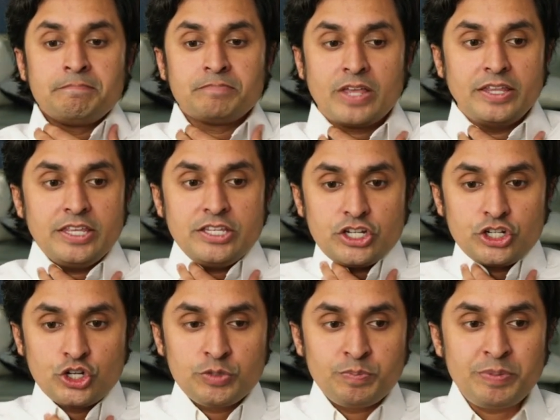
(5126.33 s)
Can these
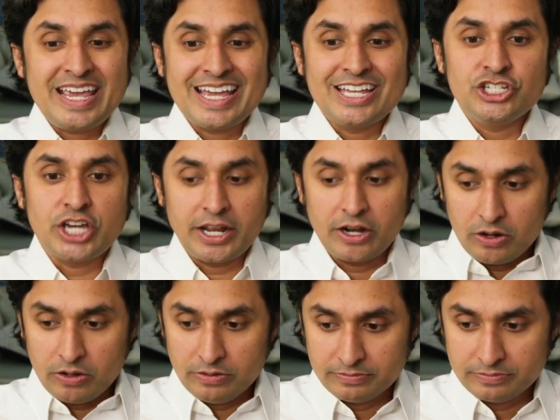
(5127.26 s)
issues be
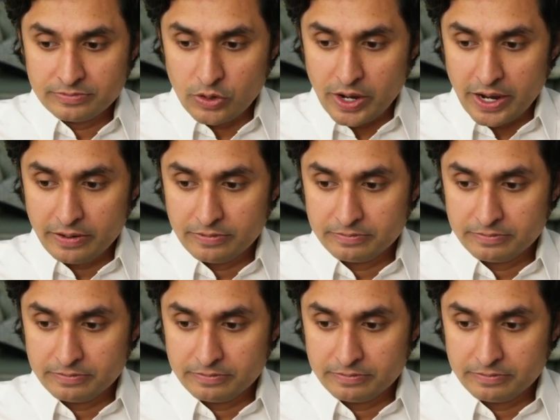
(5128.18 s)
congenital? Okay.